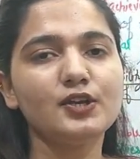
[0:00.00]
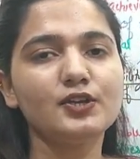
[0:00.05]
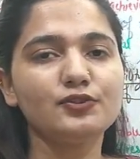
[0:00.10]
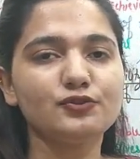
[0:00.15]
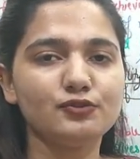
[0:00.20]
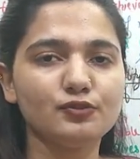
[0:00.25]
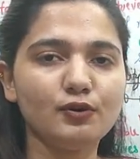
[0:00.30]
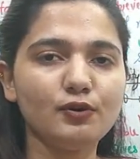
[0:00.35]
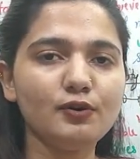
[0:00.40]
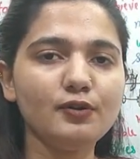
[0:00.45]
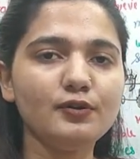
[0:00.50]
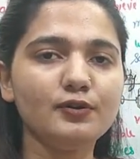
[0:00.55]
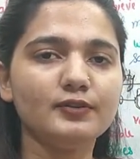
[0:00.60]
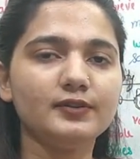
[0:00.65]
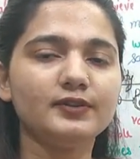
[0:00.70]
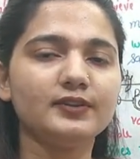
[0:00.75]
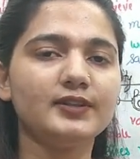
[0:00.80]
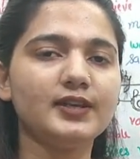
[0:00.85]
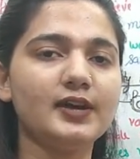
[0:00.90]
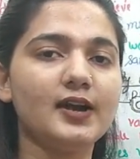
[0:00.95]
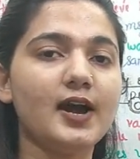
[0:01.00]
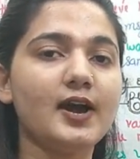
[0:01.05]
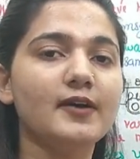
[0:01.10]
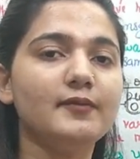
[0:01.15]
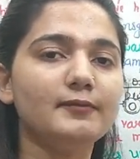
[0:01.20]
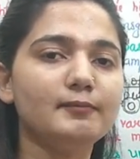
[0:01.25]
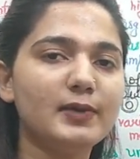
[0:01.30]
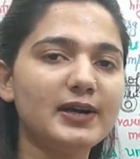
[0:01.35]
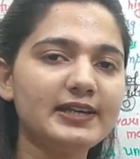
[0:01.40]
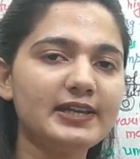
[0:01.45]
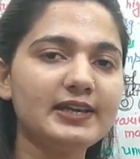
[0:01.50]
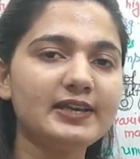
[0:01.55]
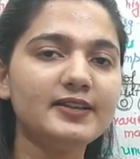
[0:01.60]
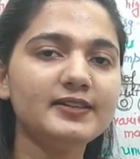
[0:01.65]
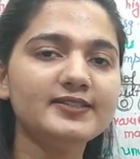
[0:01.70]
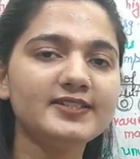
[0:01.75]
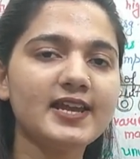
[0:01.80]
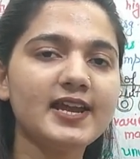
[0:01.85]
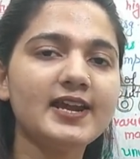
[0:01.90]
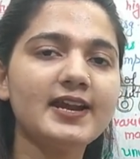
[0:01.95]
So
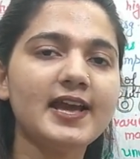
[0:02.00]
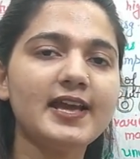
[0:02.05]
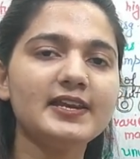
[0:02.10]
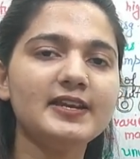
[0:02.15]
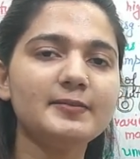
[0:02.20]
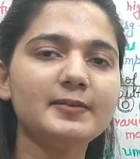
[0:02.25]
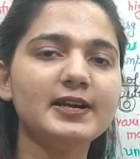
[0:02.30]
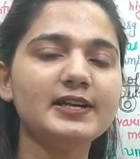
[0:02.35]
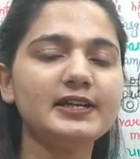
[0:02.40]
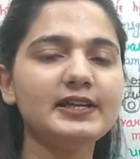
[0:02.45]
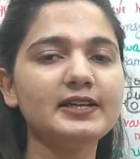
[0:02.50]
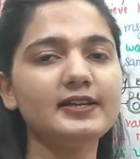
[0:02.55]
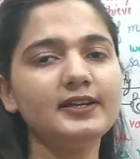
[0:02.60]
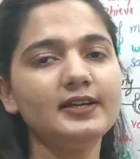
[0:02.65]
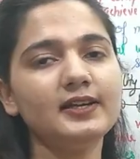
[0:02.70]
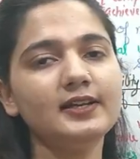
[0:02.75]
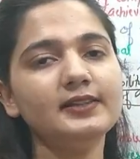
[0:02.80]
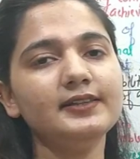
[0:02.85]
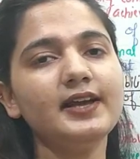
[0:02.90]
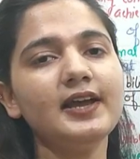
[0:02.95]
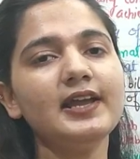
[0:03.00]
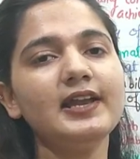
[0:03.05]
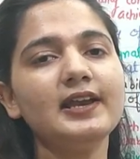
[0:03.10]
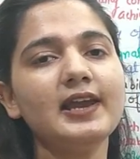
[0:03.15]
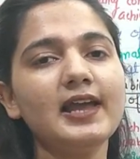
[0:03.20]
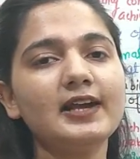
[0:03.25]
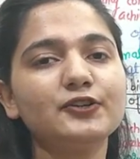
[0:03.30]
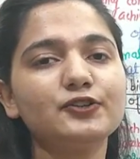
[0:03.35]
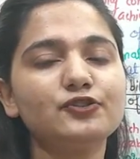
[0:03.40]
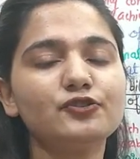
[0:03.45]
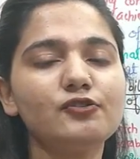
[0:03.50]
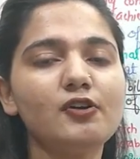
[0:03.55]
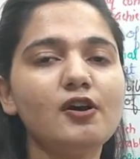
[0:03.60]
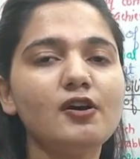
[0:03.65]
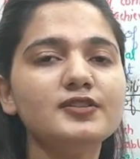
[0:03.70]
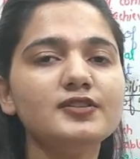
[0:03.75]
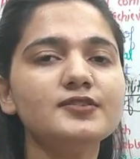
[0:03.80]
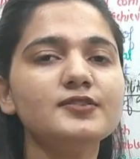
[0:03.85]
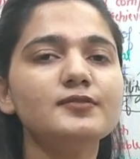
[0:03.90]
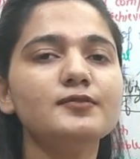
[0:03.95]
inside any material, the
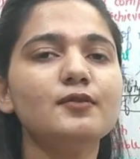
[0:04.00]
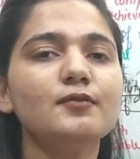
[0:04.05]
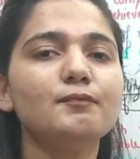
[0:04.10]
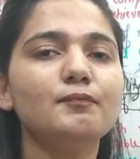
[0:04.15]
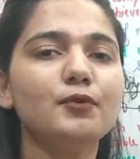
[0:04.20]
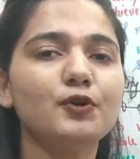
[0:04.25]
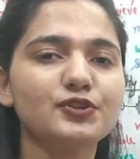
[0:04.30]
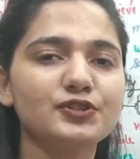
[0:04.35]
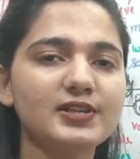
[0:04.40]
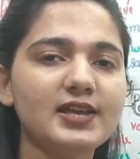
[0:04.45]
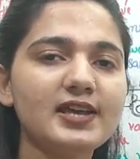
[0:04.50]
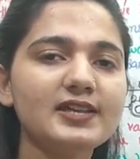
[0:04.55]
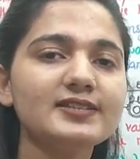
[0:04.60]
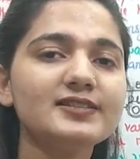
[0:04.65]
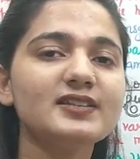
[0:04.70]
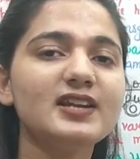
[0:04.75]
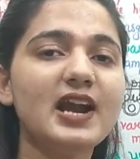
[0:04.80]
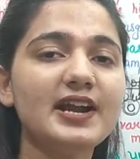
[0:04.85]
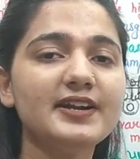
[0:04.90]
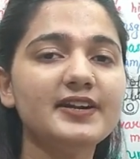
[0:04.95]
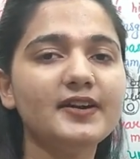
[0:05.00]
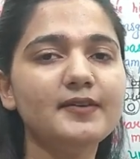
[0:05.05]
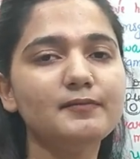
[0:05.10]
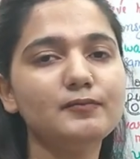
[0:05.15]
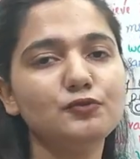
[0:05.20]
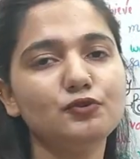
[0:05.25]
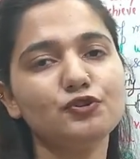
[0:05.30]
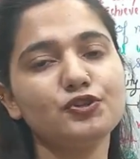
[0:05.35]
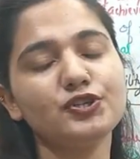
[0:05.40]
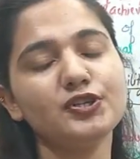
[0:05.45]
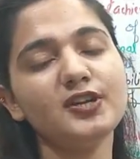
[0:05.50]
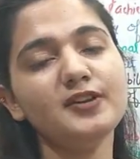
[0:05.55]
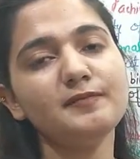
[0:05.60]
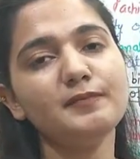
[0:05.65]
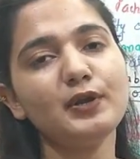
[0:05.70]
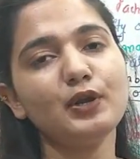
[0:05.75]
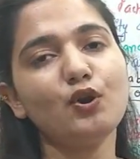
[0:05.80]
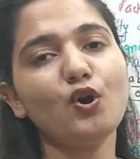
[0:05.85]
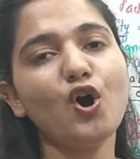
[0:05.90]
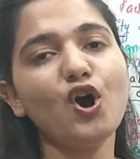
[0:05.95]
electrons possess random
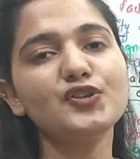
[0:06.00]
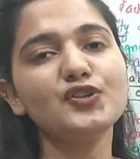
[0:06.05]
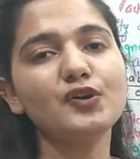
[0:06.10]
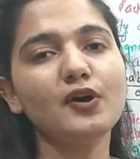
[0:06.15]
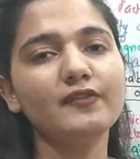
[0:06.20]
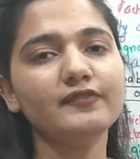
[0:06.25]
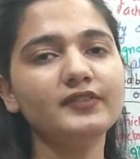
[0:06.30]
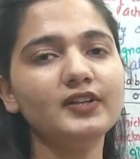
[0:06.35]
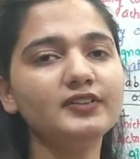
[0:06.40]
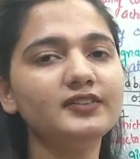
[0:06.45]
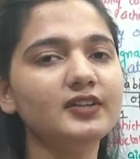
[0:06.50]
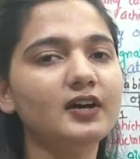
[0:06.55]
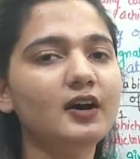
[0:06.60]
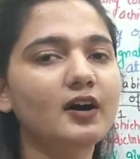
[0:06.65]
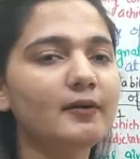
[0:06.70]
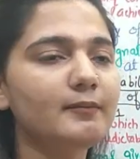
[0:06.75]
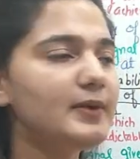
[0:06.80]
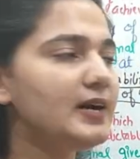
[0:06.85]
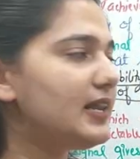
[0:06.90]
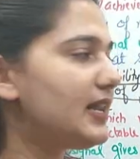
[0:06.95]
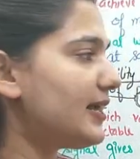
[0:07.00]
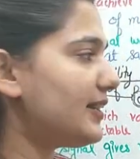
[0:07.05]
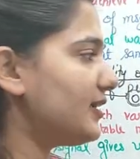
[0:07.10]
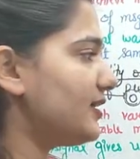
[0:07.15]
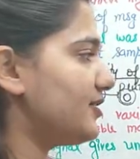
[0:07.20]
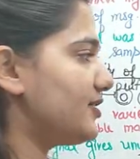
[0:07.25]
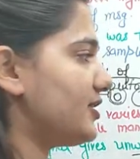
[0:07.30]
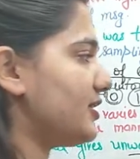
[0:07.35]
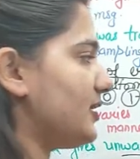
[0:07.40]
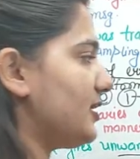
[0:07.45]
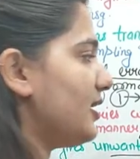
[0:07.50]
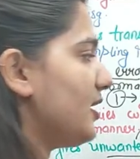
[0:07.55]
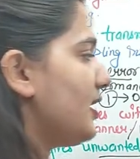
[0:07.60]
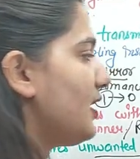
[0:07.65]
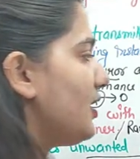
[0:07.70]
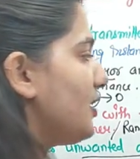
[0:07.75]
motion because of the thermal energy.